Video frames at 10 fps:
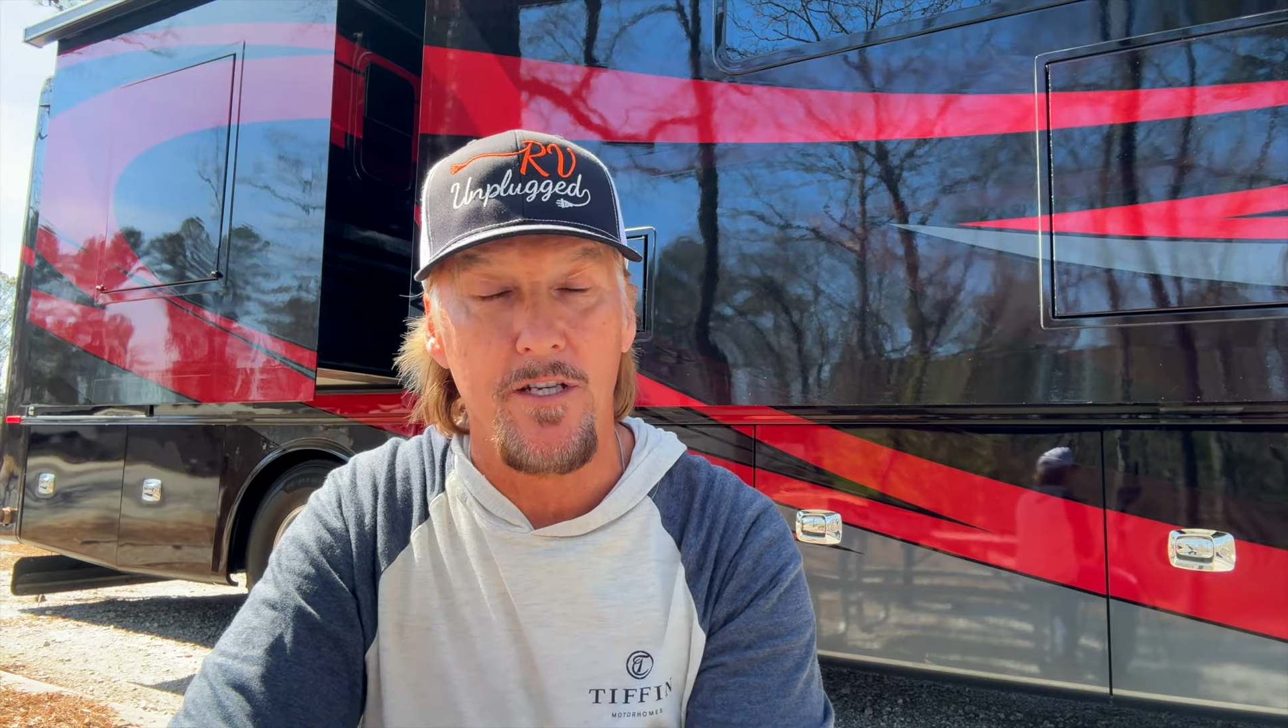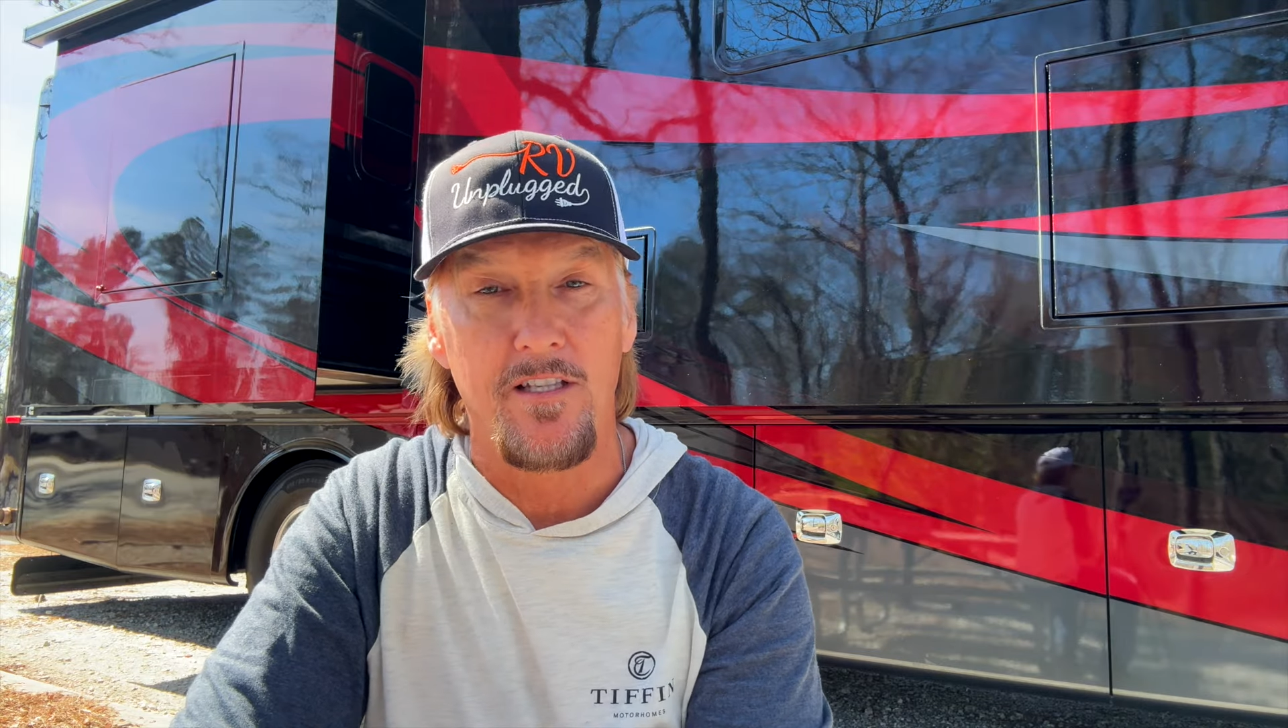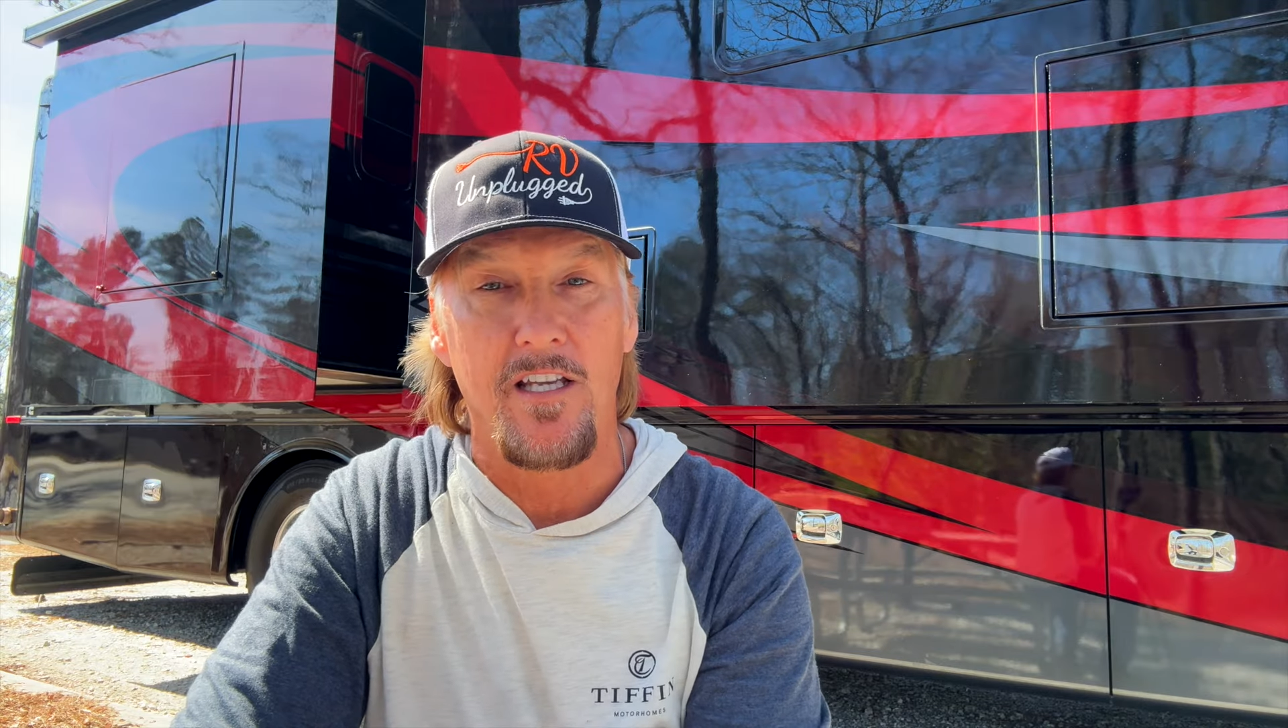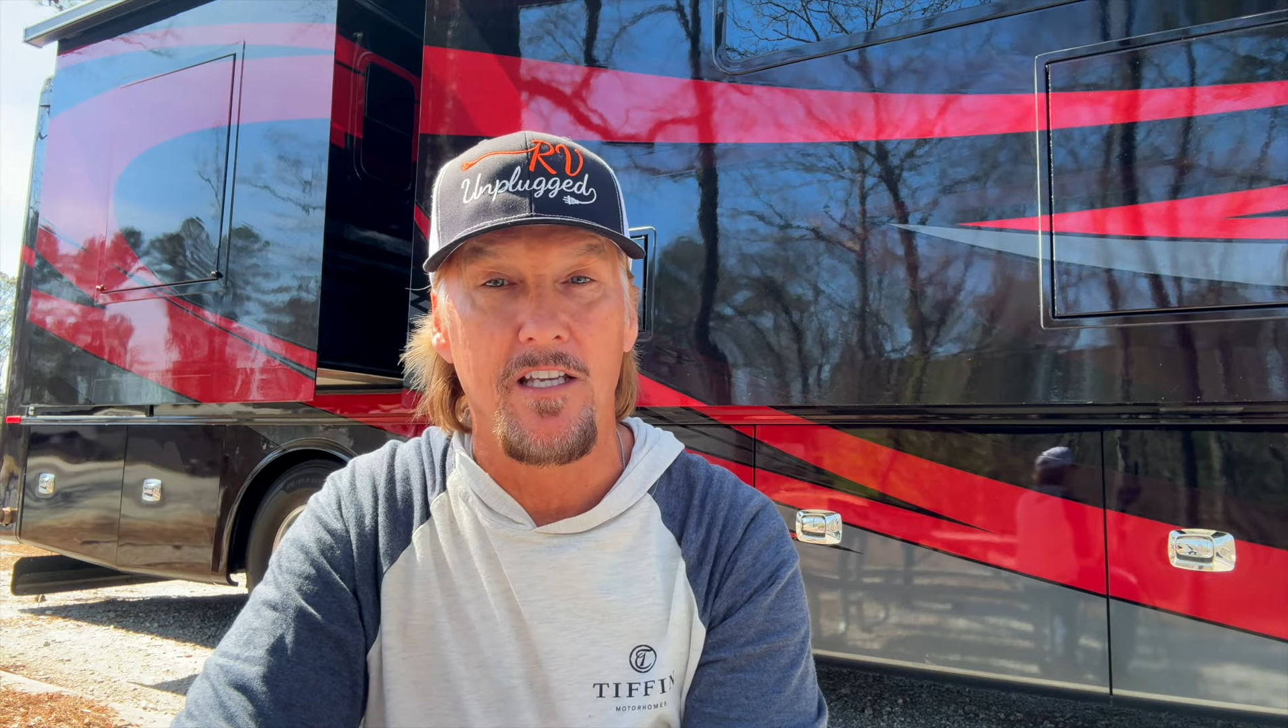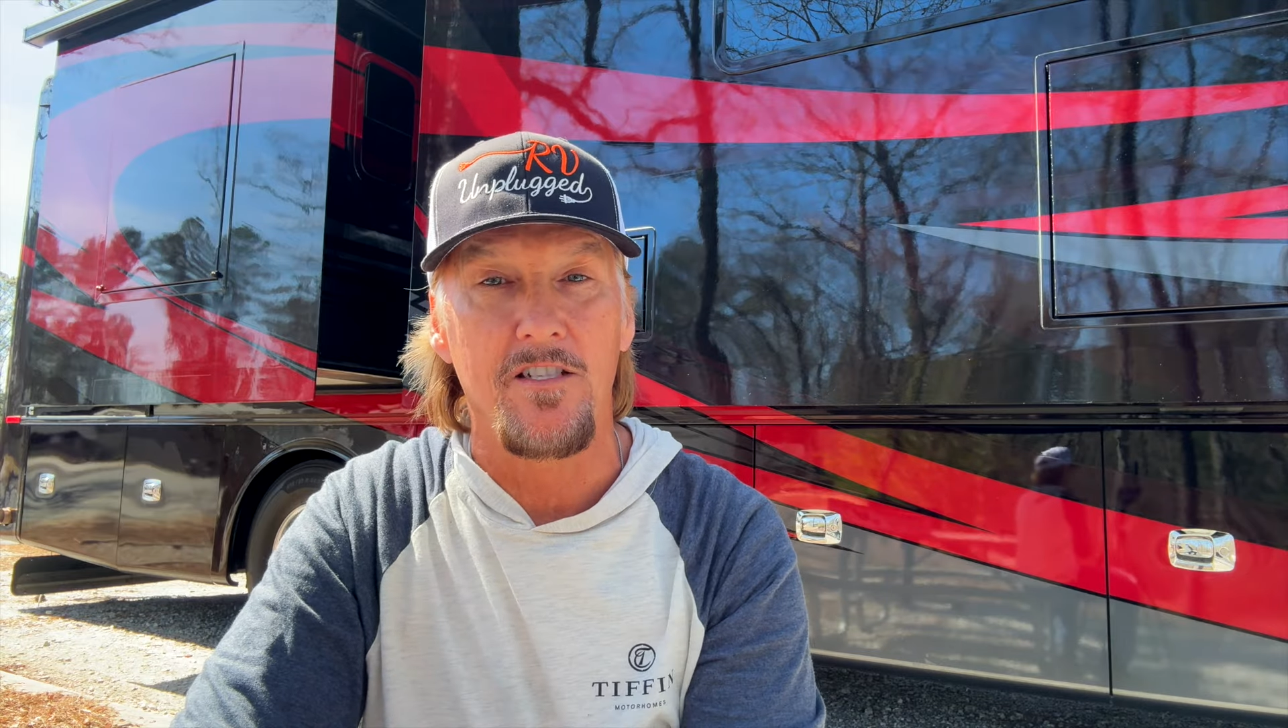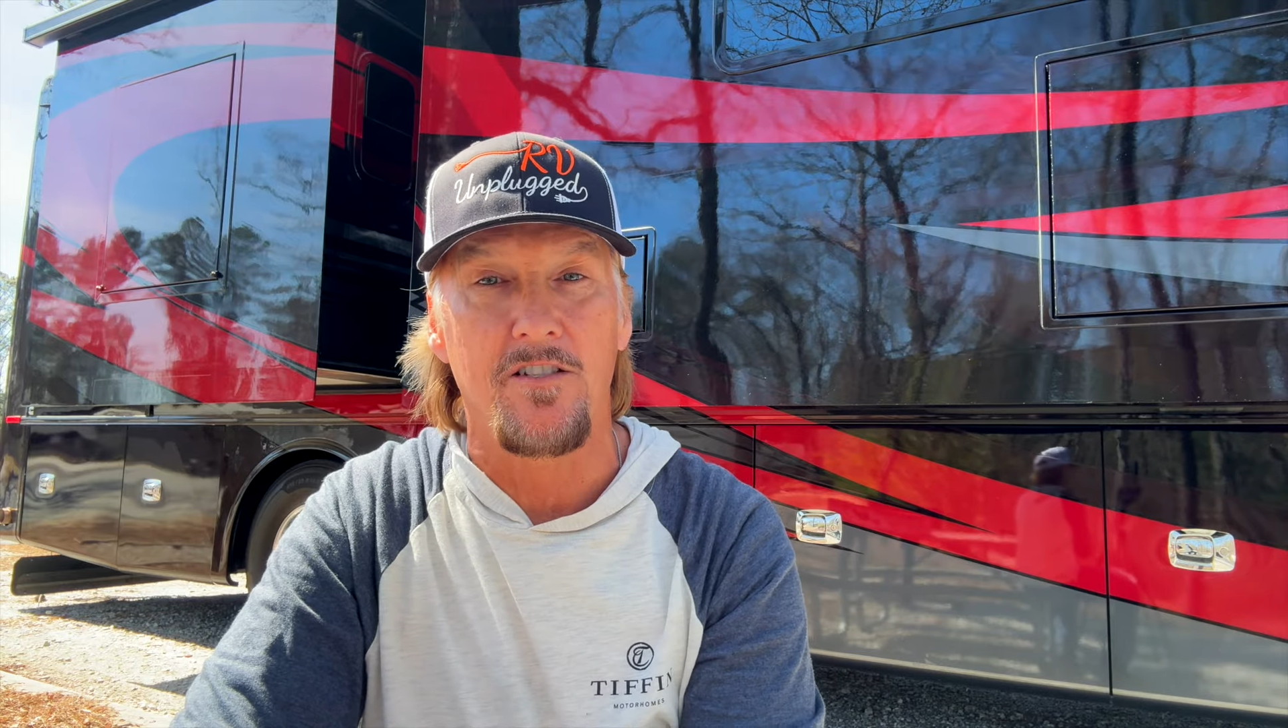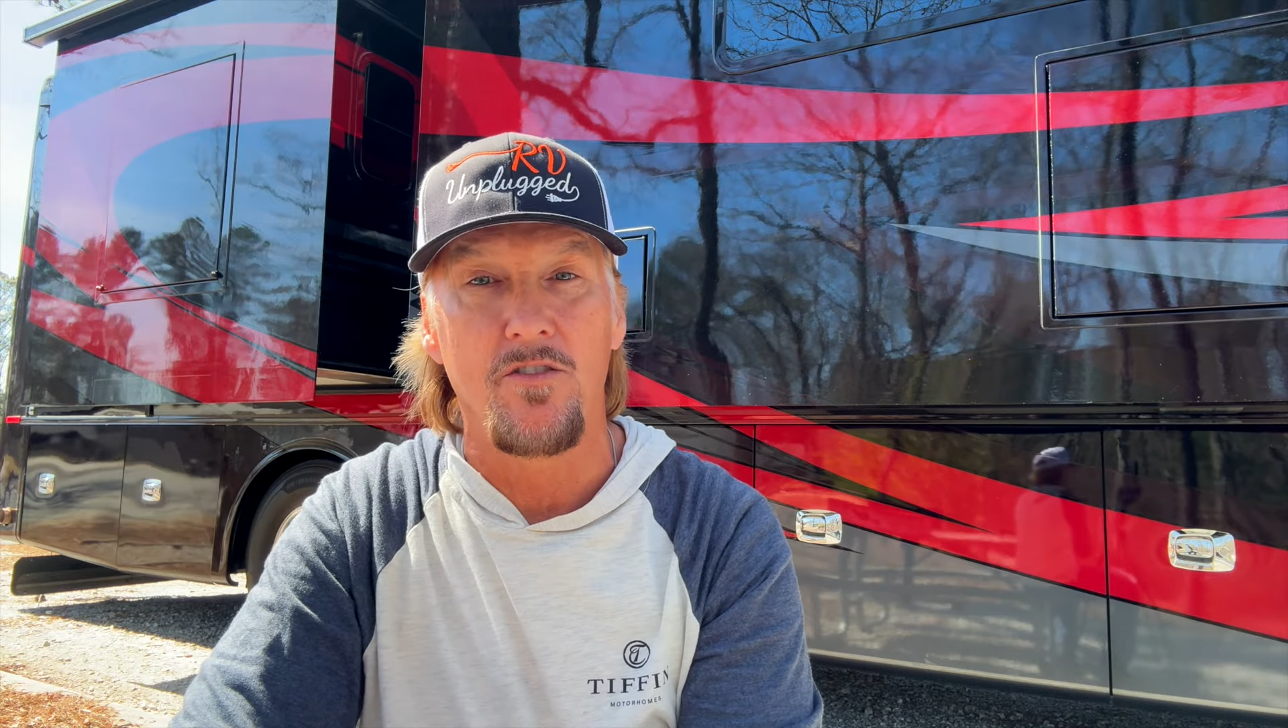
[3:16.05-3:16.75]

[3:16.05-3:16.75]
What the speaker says: this thing is